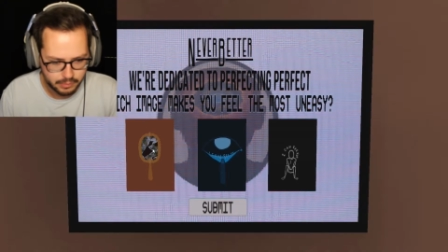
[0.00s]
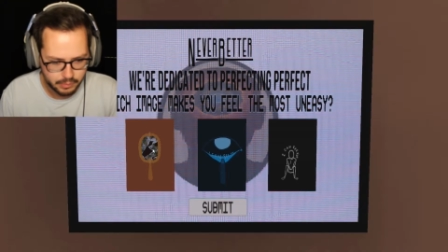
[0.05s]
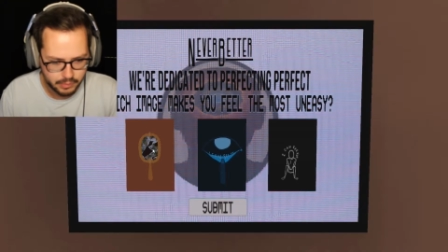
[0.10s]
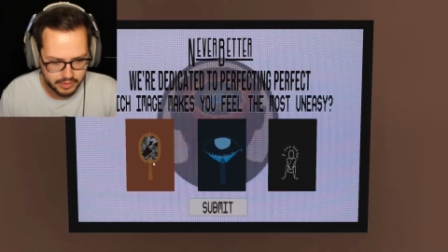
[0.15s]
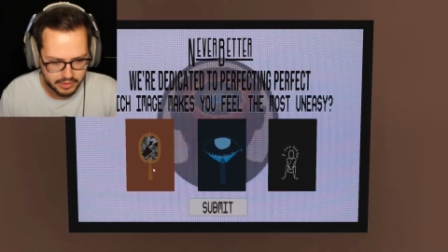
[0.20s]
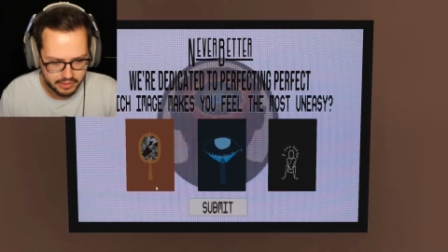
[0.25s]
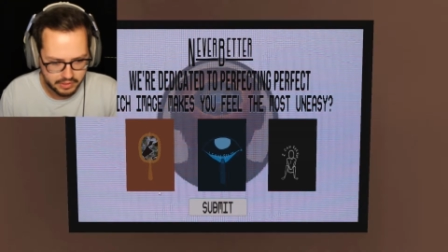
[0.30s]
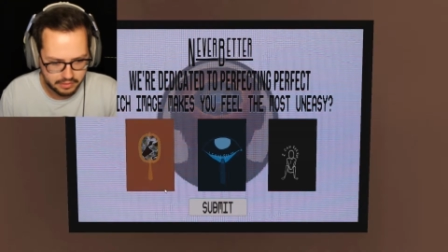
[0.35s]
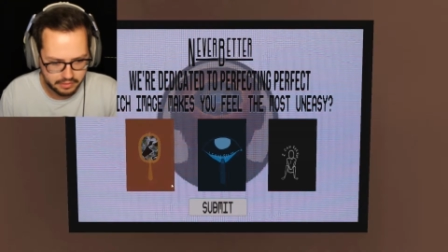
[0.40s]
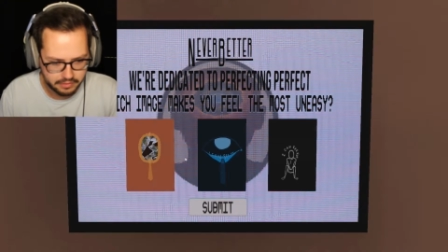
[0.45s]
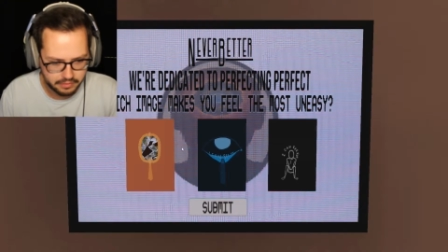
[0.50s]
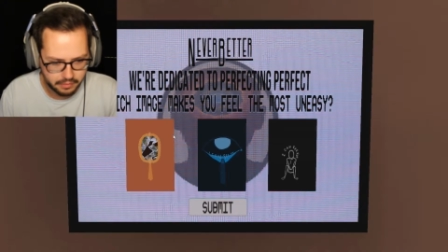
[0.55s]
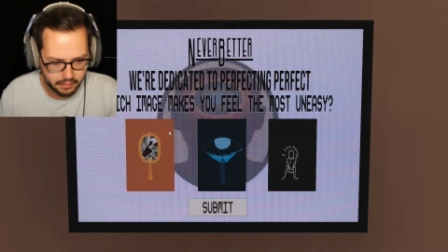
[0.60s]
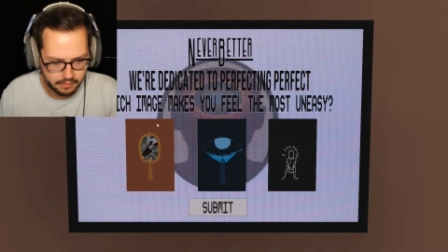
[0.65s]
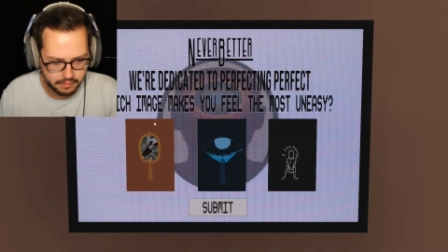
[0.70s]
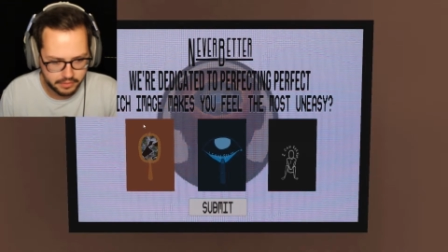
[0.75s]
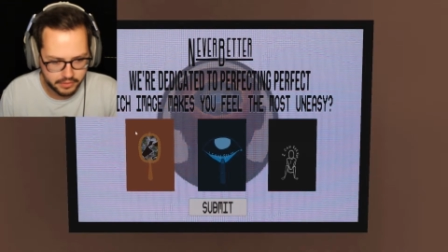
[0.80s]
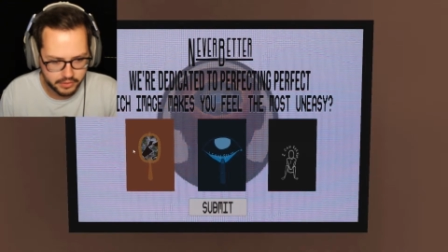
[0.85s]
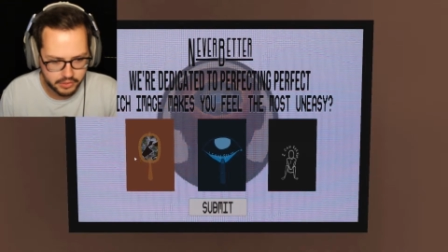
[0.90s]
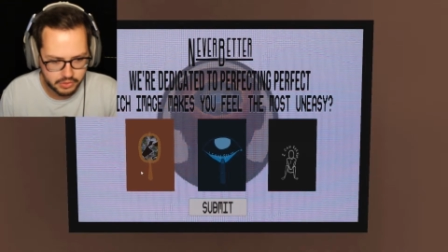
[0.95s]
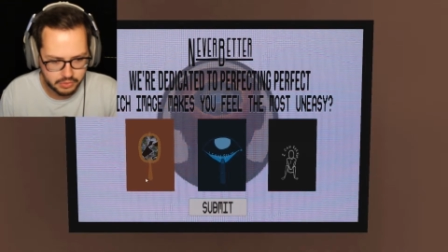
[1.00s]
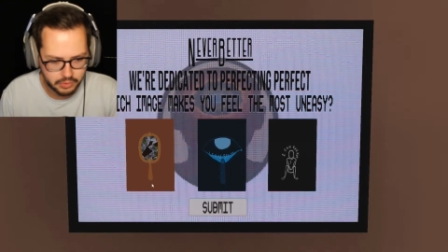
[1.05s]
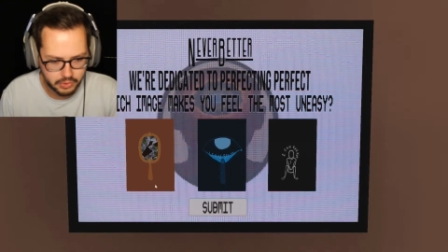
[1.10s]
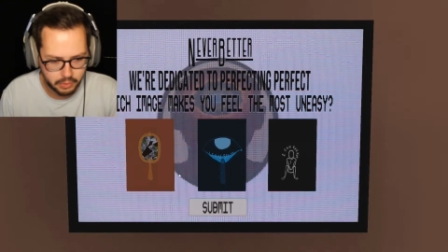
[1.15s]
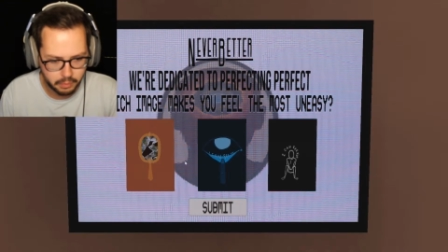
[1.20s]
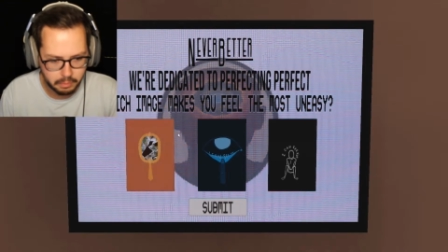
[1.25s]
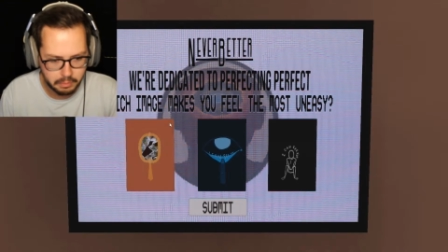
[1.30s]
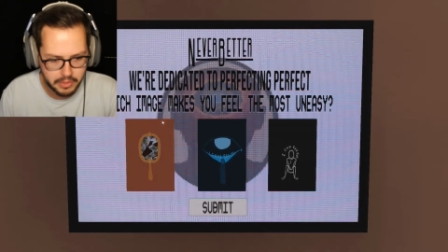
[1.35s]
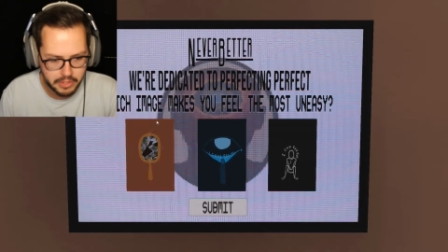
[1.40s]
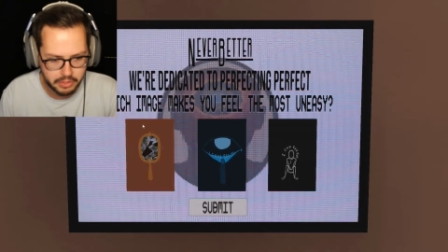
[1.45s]
We have this
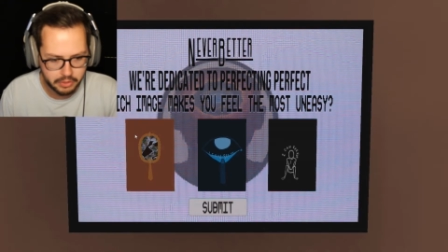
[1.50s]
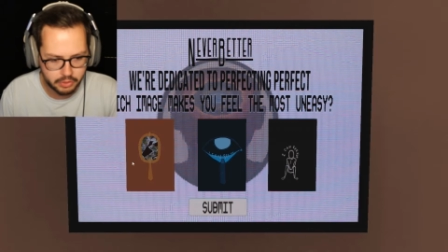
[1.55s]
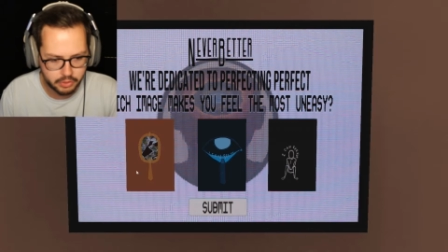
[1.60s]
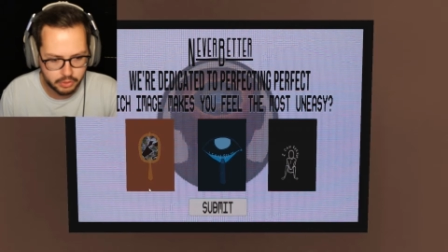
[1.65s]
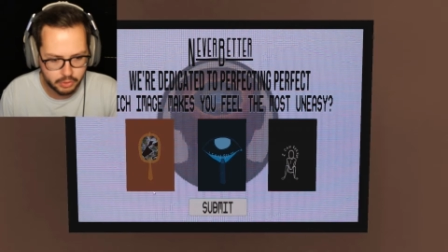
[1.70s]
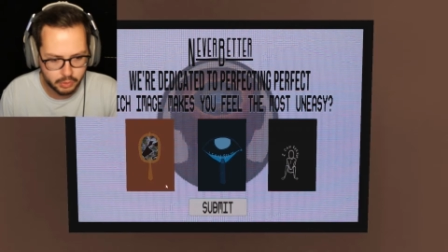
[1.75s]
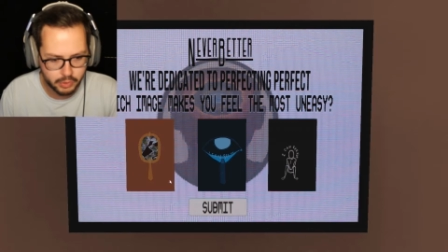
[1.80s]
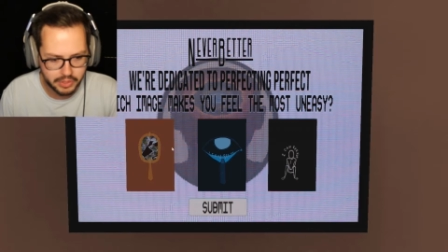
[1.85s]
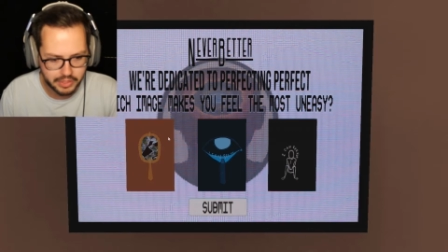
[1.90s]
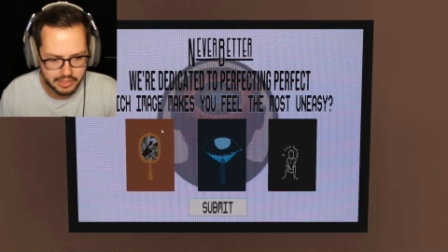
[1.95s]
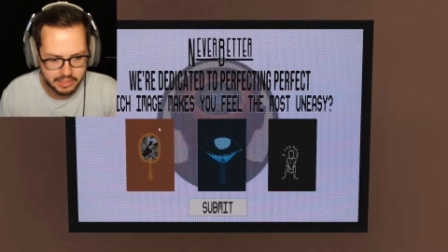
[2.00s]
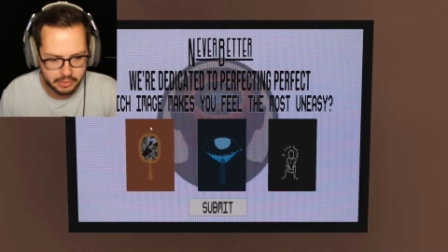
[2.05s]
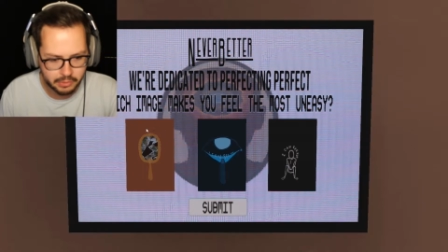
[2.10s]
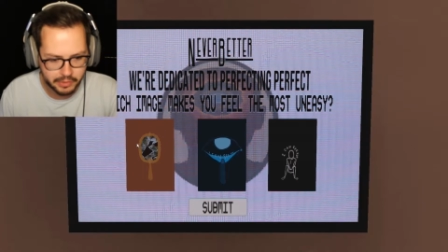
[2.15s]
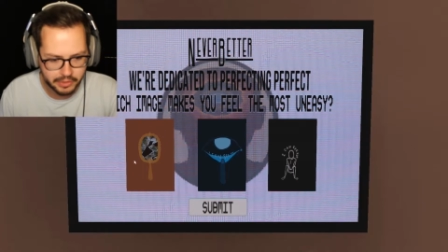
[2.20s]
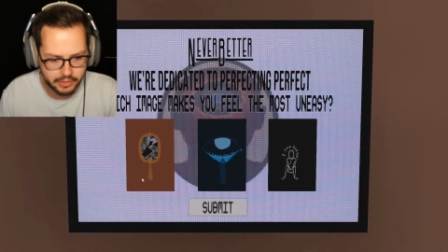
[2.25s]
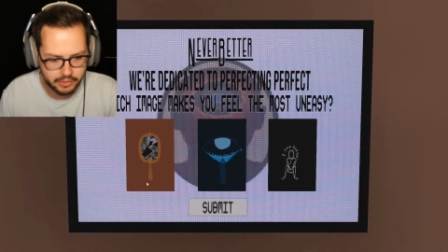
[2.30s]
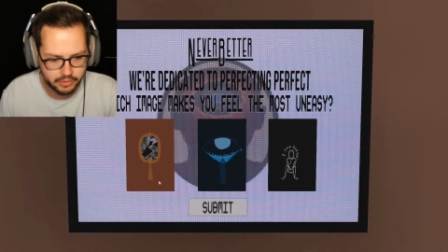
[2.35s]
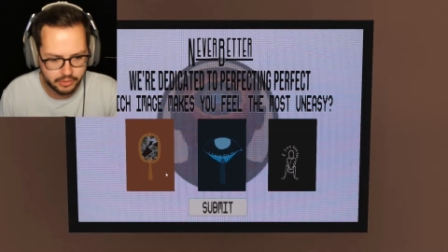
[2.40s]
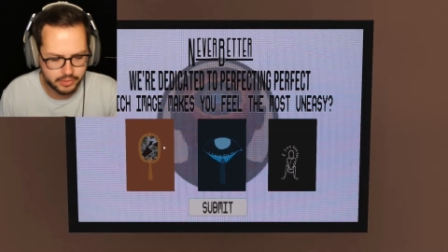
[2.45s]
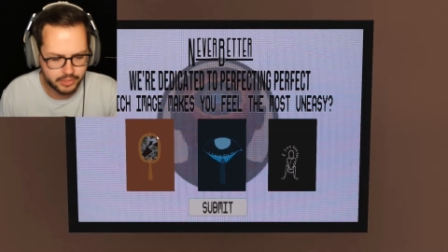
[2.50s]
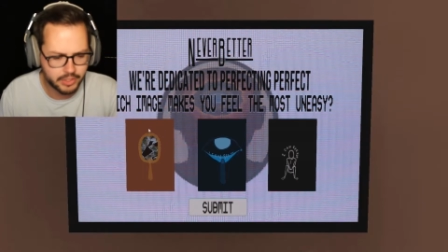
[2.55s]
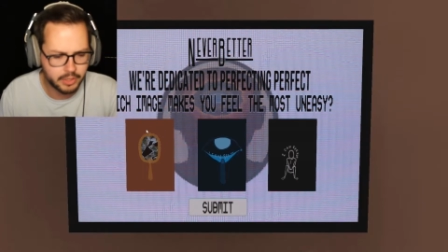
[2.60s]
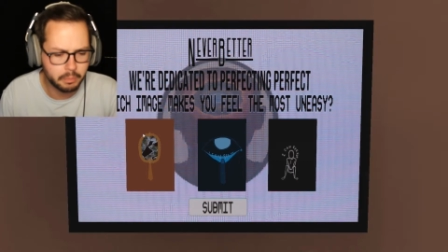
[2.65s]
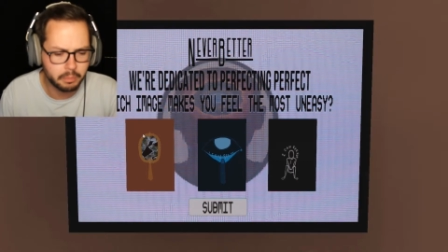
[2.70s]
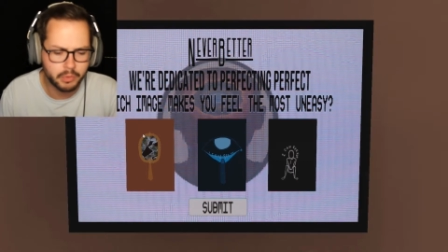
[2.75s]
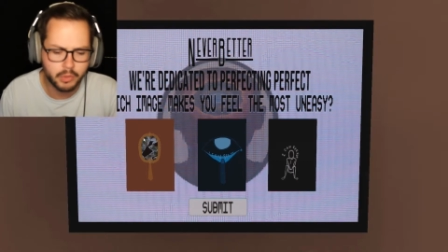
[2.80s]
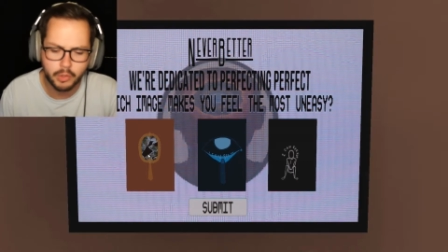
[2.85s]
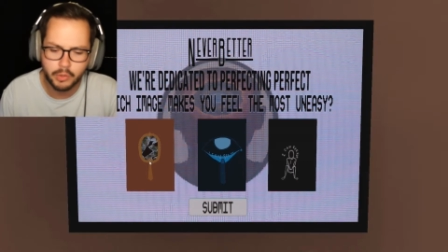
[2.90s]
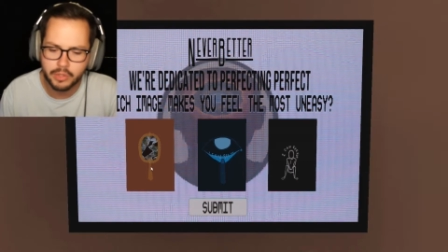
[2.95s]
little mirror doohickey right here, like a
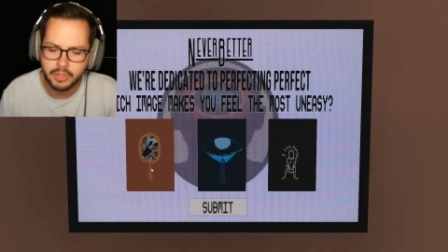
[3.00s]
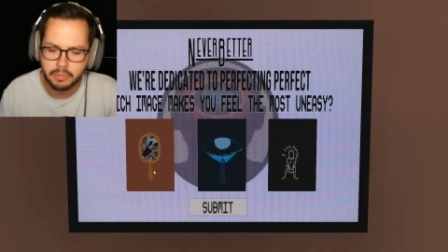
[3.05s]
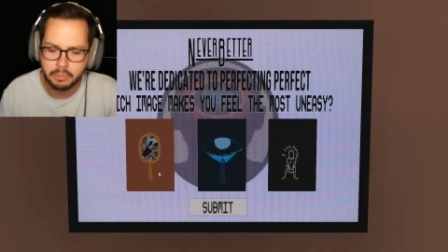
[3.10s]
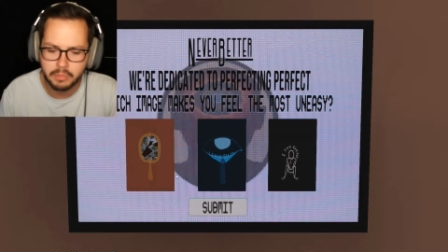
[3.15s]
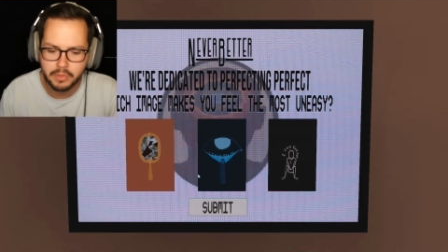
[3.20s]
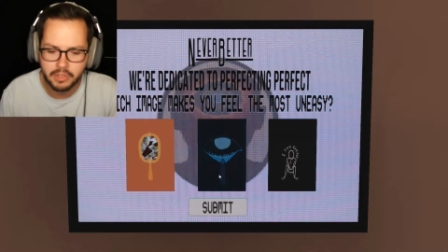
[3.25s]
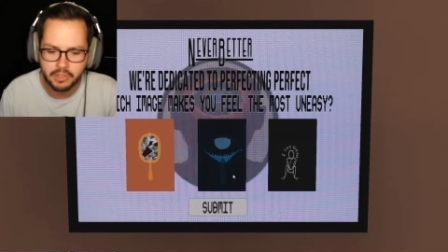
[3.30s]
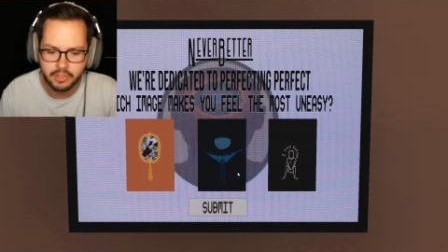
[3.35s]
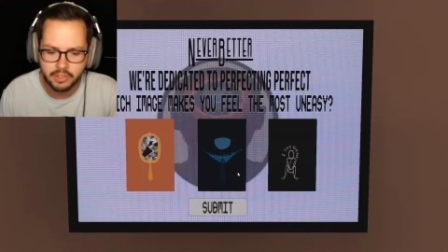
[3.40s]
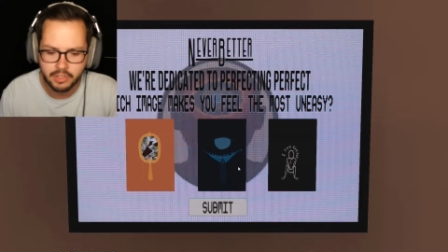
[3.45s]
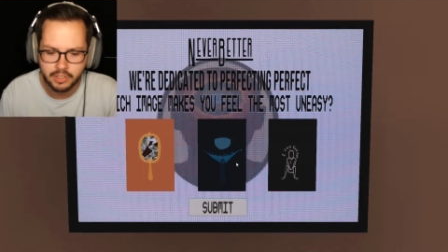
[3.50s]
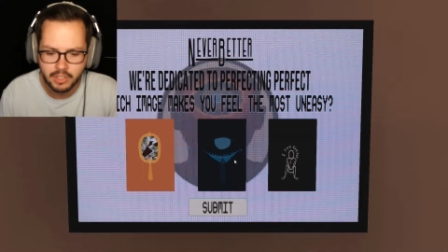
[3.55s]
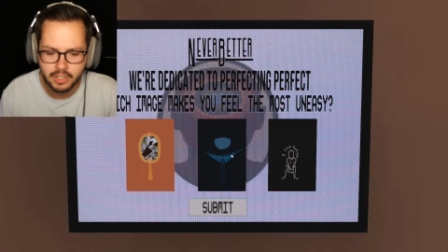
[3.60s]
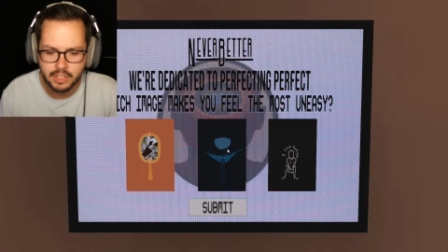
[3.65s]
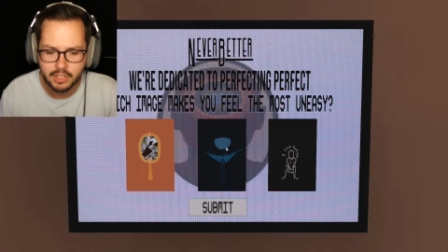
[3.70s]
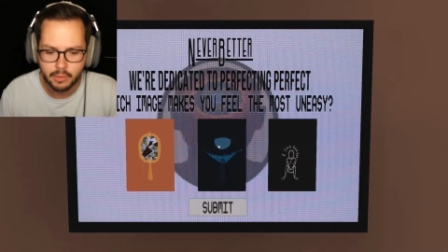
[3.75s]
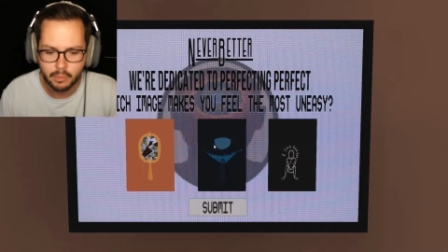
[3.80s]
broken mirror.